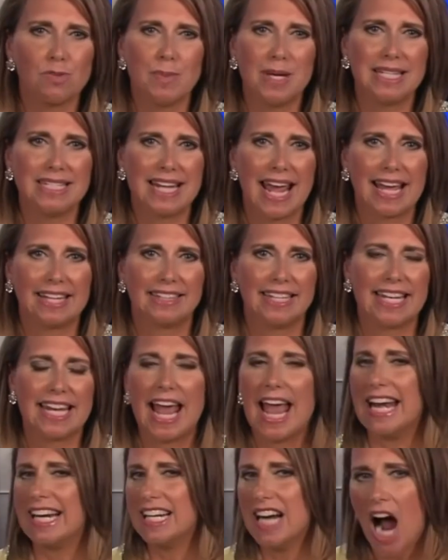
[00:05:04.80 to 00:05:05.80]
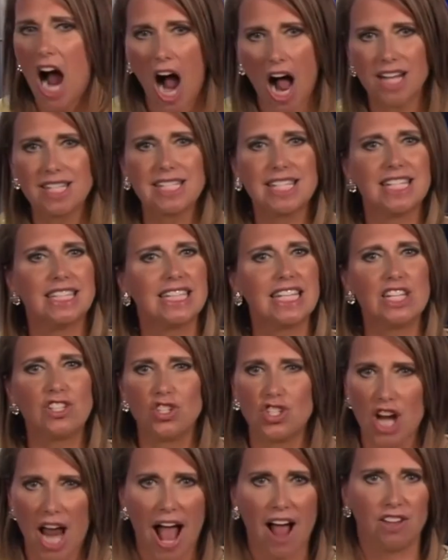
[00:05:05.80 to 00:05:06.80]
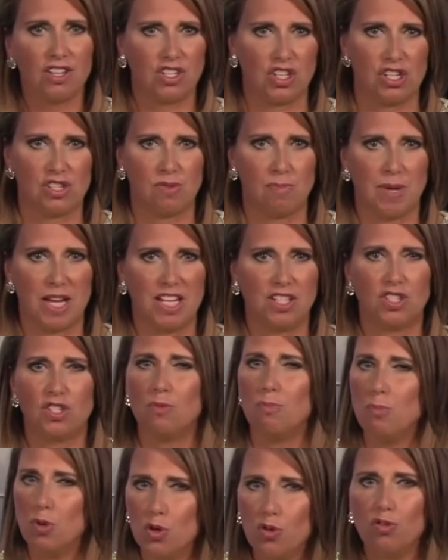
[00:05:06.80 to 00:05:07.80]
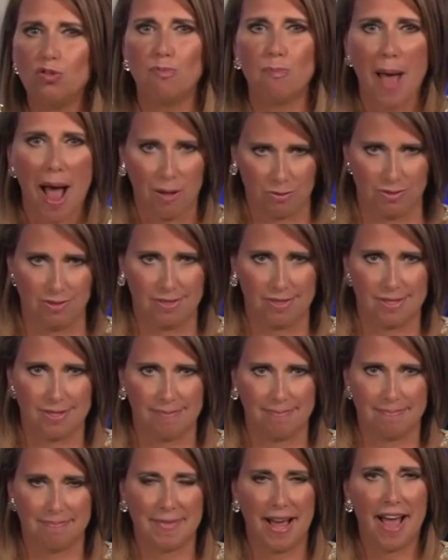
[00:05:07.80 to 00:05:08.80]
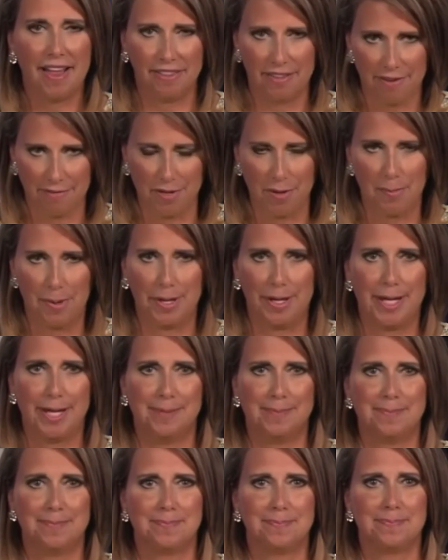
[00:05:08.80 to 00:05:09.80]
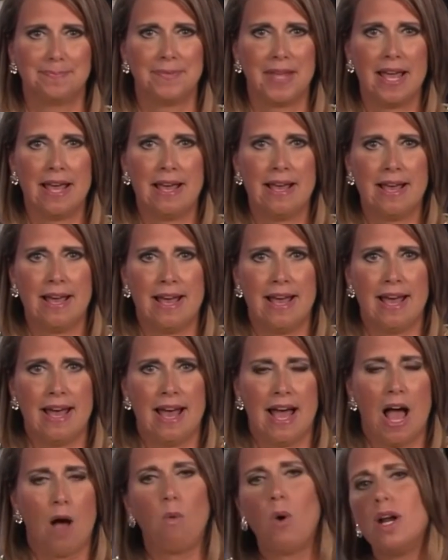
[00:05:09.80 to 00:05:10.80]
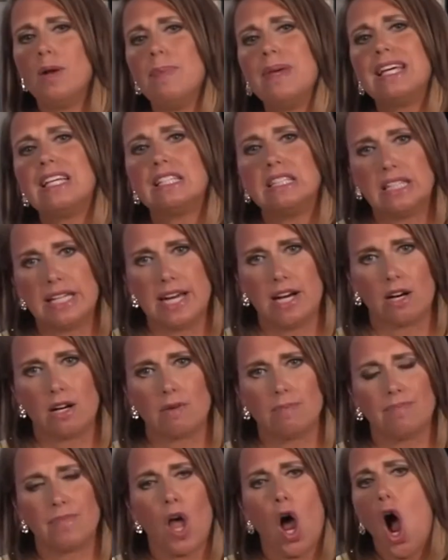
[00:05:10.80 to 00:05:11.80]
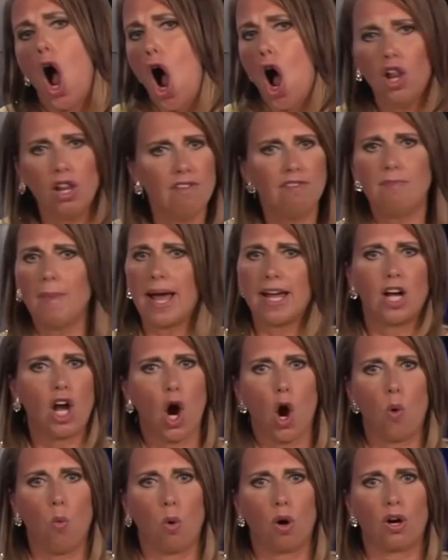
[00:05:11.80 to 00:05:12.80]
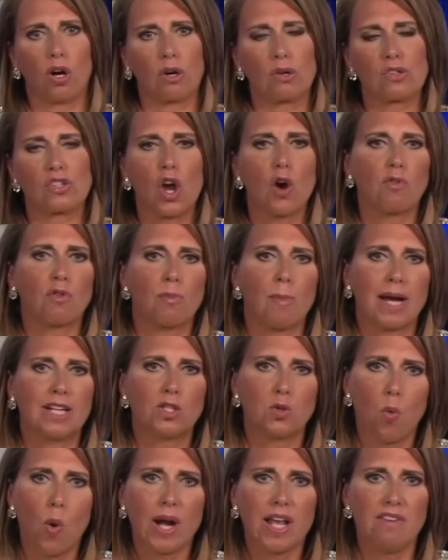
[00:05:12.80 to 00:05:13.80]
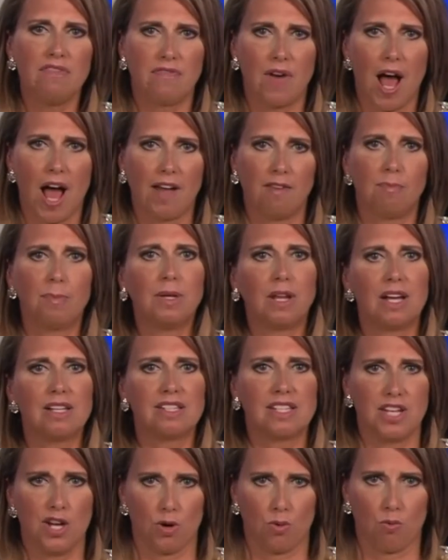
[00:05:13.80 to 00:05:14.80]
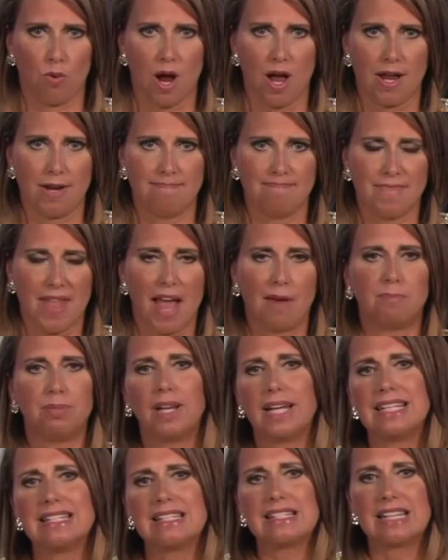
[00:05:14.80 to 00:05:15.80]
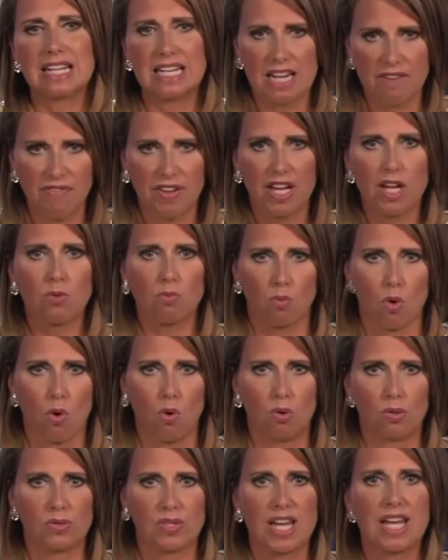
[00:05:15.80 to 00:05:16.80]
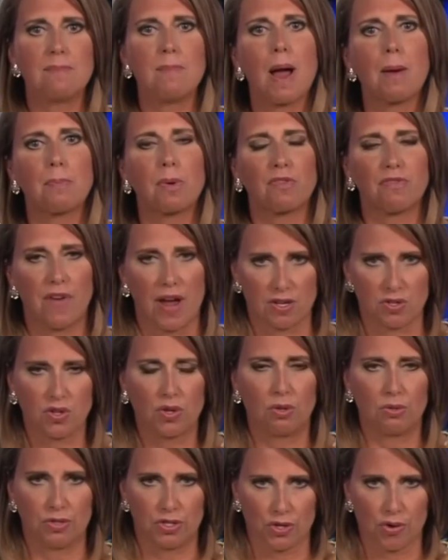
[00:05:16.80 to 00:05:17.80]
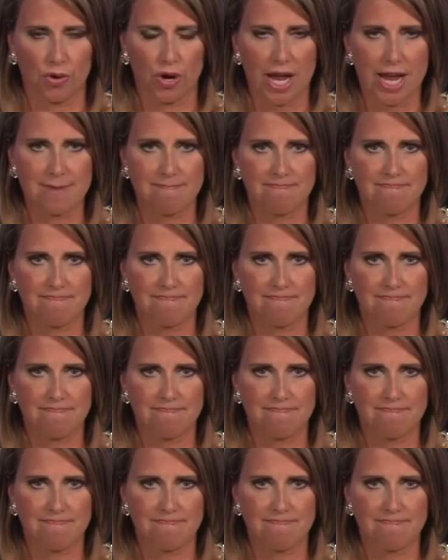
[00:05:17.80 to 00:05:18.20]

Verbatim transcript: me daily and constantly challenges me to move mountains. I love you, buddy. I want to be clear. All of my coworkers over my 25 plus year run have played significant roles in my professional journey.